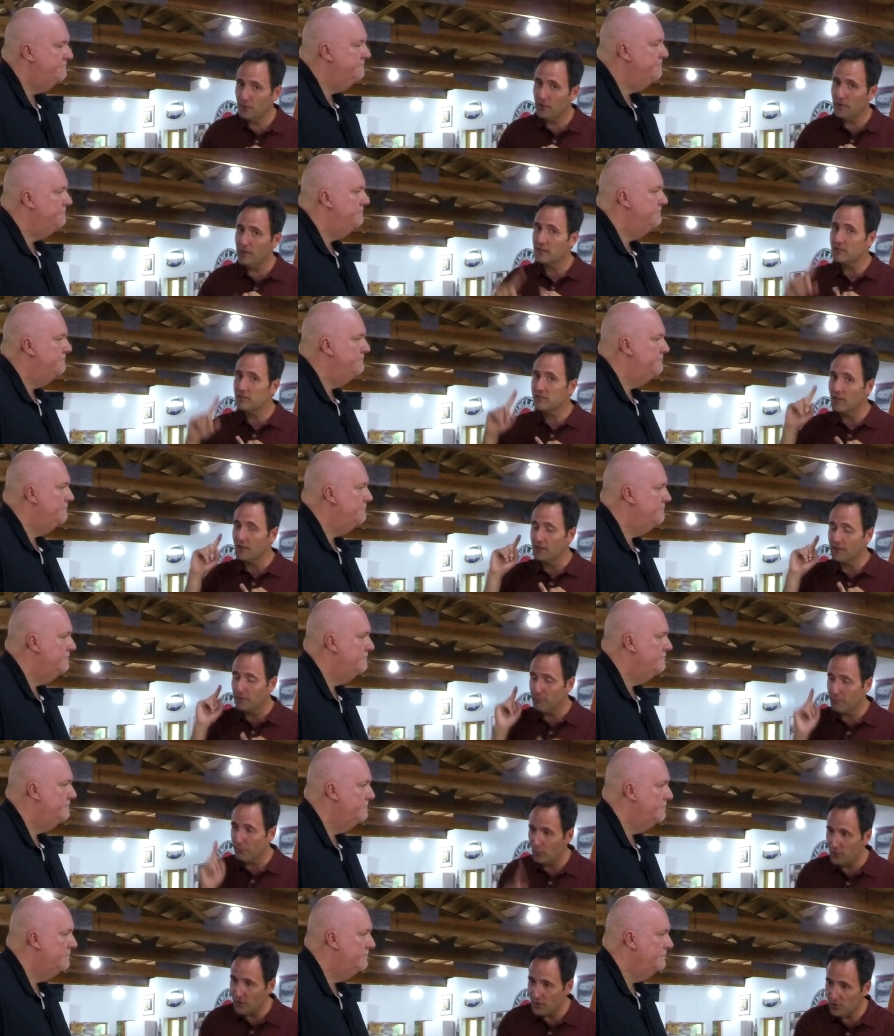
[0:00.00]
Speaker 1: that is done
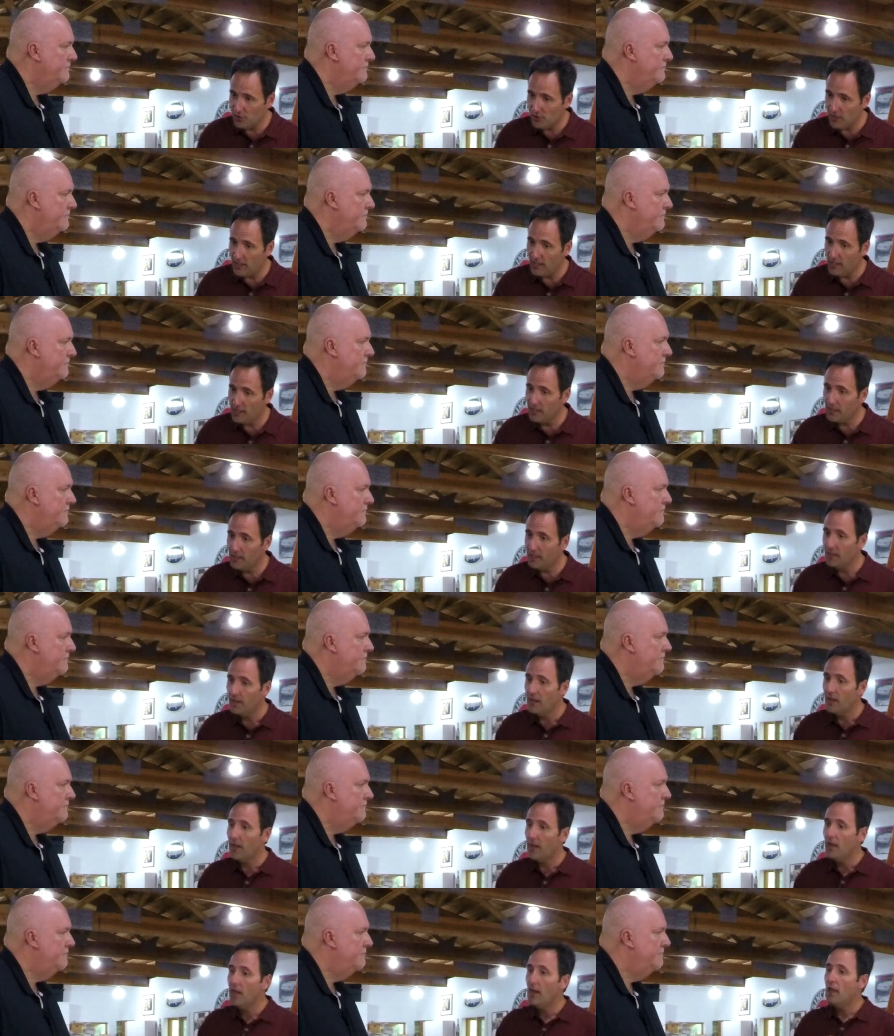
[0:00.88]
depreciating,
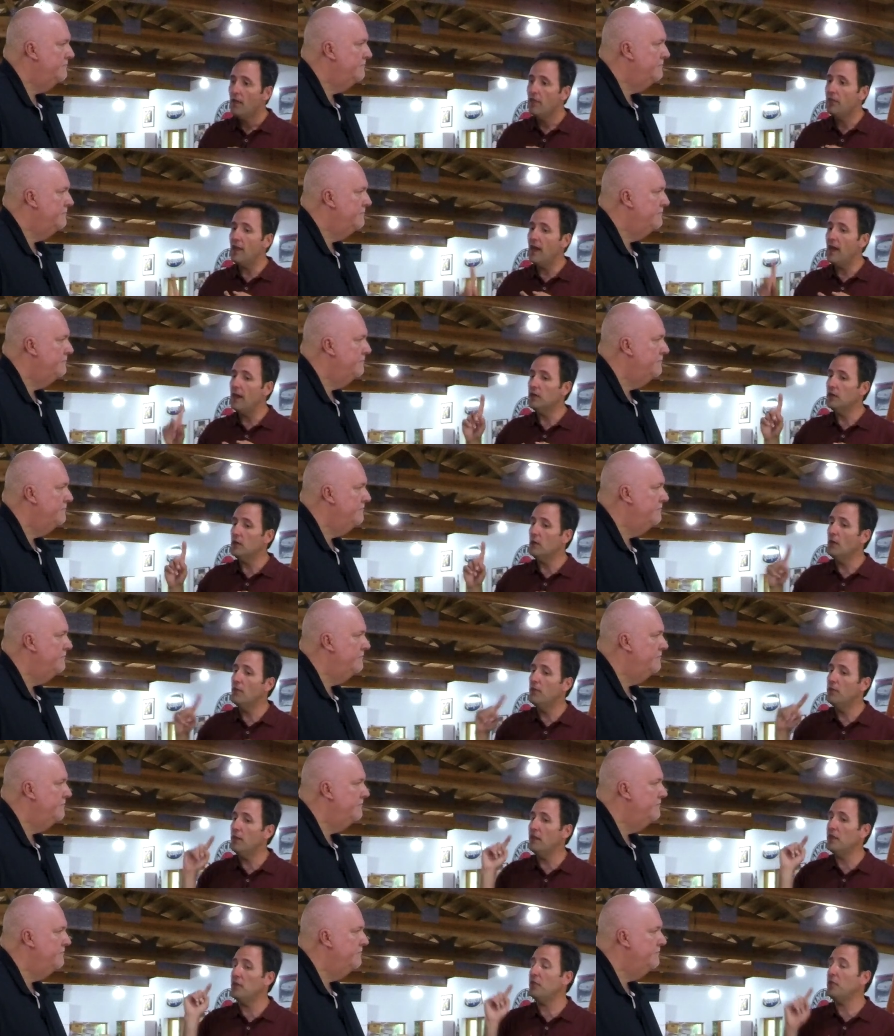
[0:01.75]
that
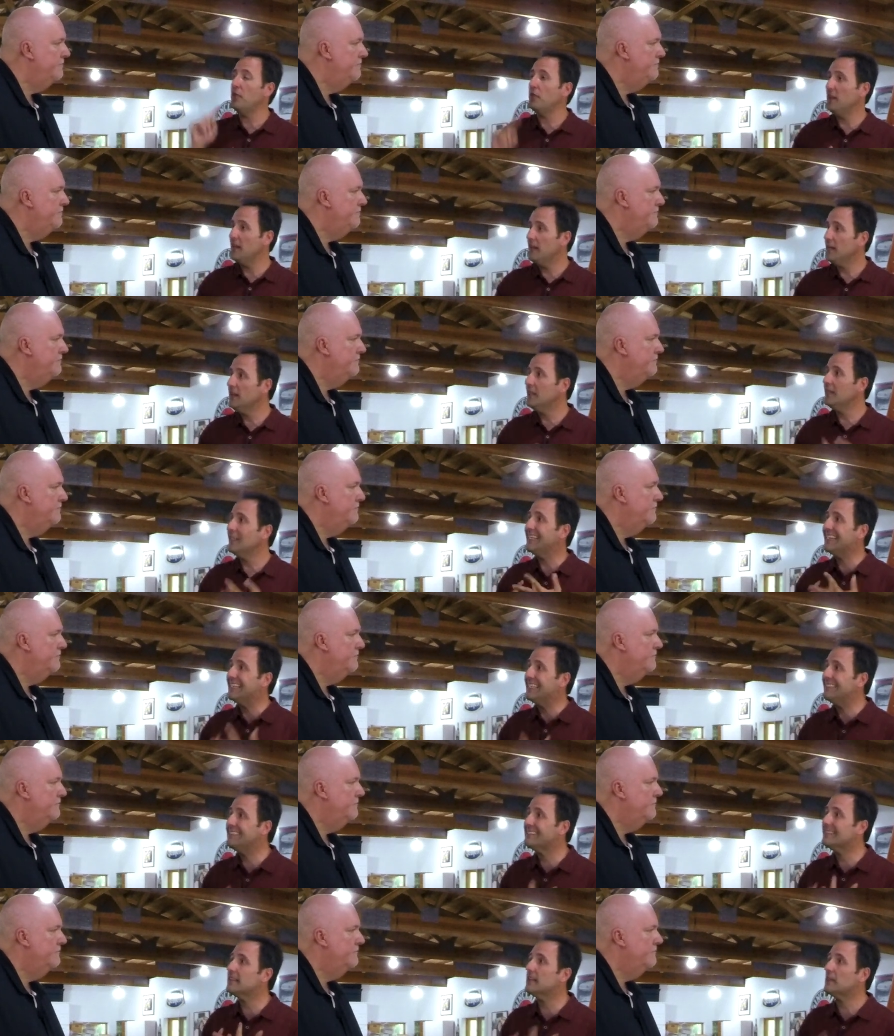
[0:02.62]
they think
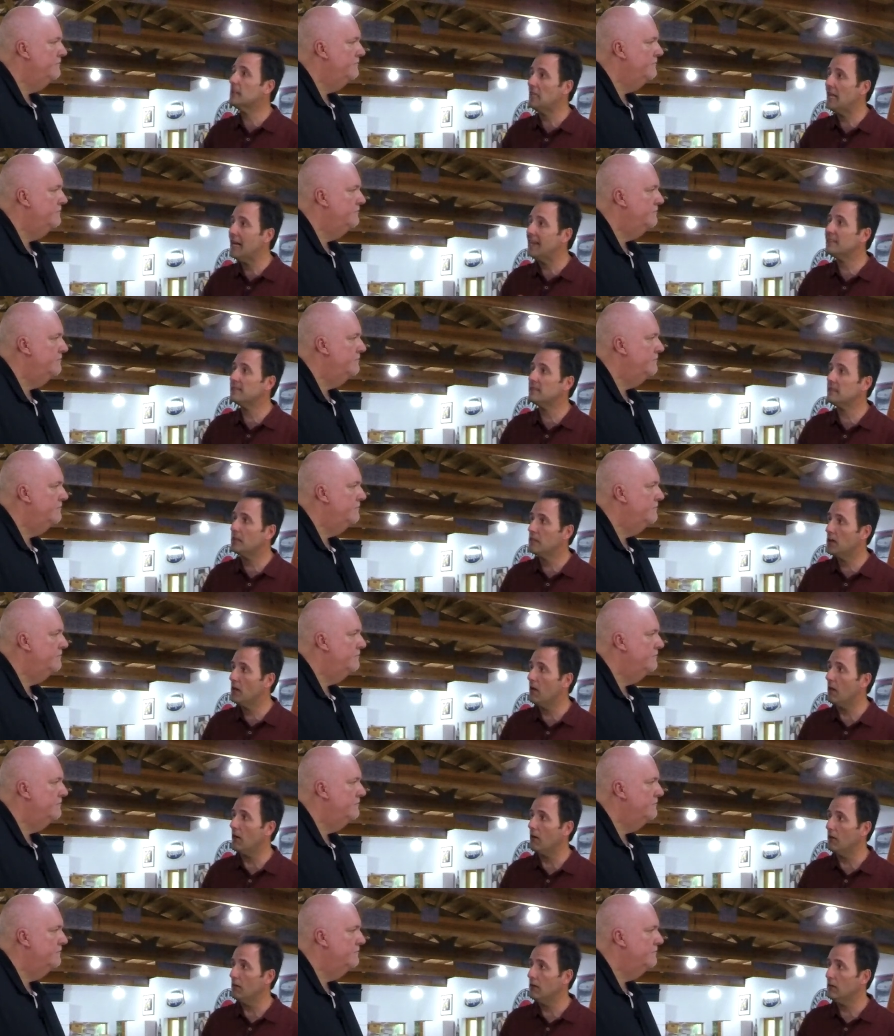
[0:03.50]
is a classic car,